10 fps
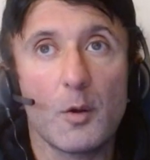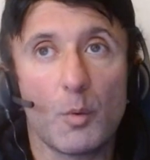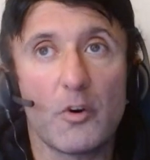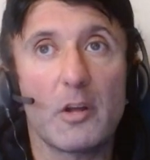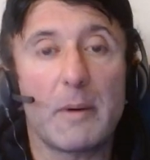
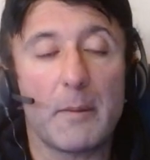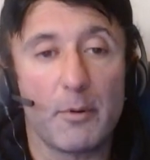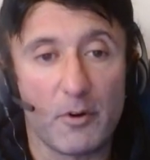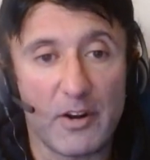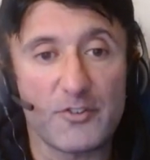Worry about
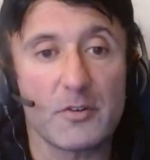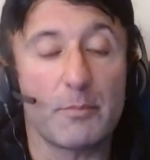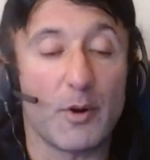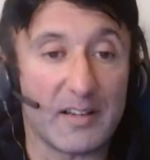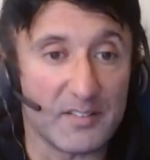progression
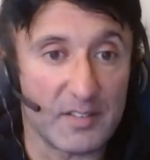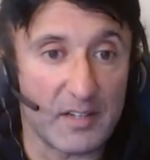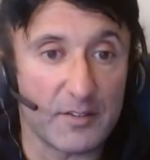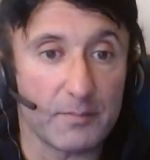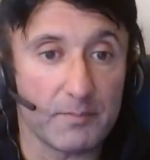per
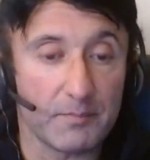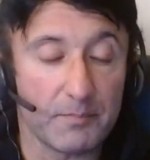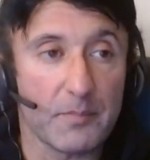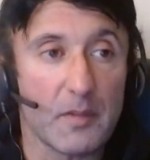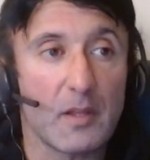exercise.
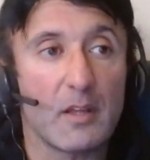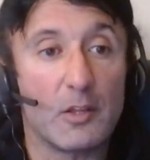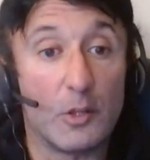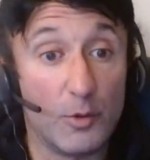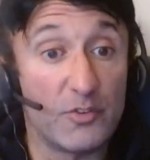
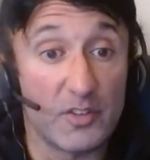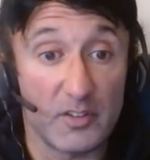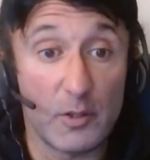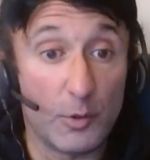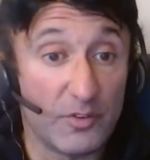Use
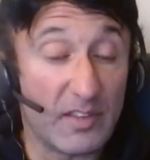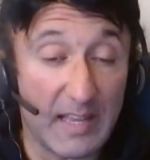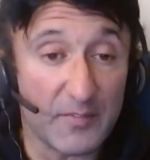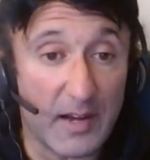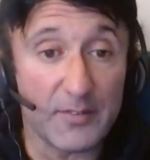the
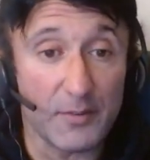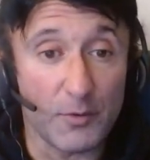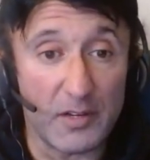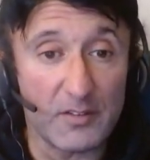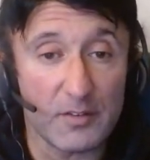8 fives and
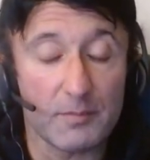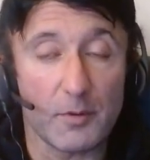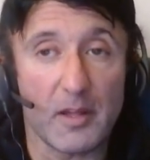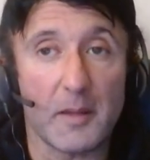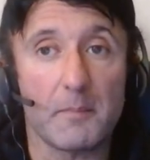threes,
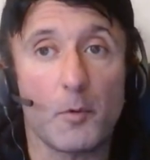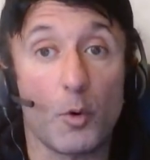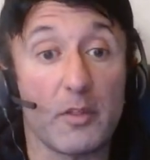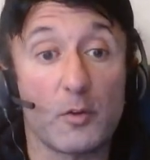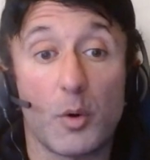okay?
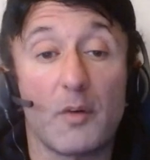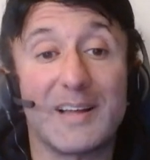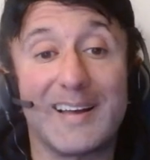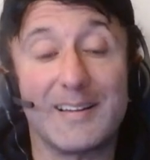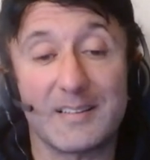Or the 12,
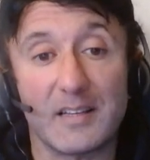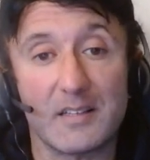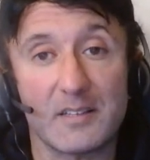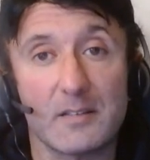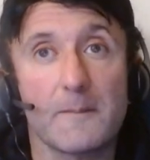nine and
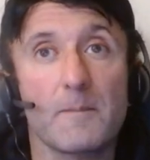six.